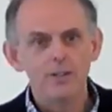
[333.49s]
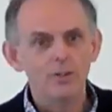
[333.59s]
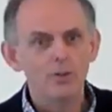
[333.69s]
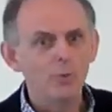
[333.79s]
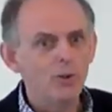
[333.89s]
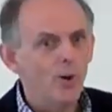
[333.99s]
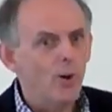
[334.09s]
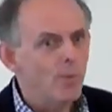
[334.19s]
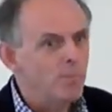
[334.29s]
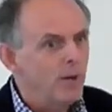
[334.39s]
you would
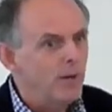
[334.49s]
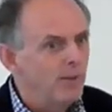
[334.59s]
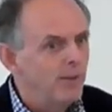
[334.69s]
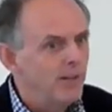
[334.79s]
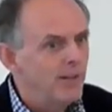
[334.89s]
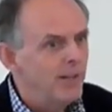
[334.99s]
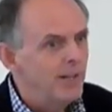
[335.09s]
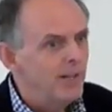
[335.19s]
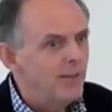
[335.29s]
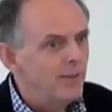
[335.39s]
opt
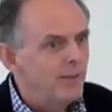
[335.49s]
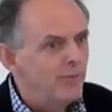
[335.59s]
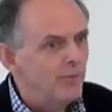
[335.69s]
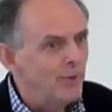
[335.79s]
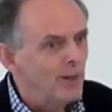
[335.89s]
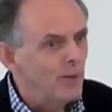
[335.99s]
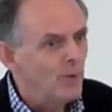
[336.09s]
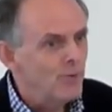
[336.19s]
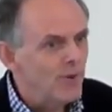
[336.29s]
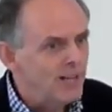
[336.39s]
for the
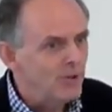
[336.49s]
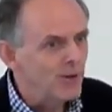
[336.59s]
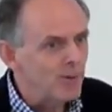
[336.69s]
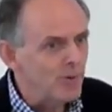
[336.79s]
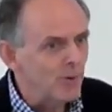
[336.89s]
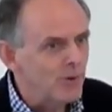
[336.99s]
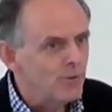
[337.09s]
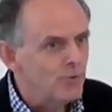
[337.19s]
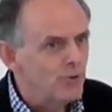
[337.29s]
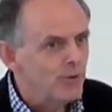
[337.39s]
Lone Ranger
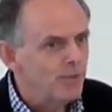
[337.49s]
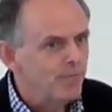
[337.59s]
approach.